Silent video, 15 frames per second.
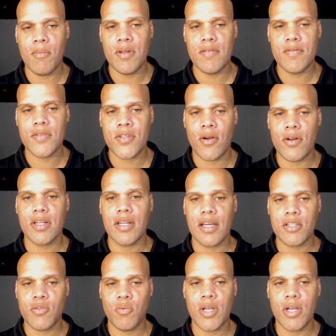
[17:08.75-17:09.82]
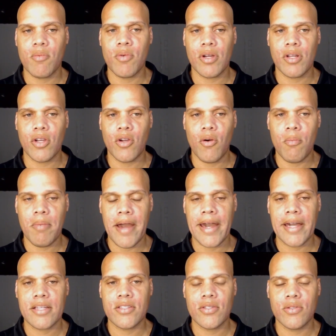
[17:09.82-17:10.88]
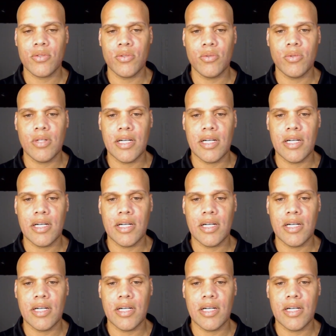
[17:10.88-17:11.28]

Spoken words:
Starting next week, we're going to go back to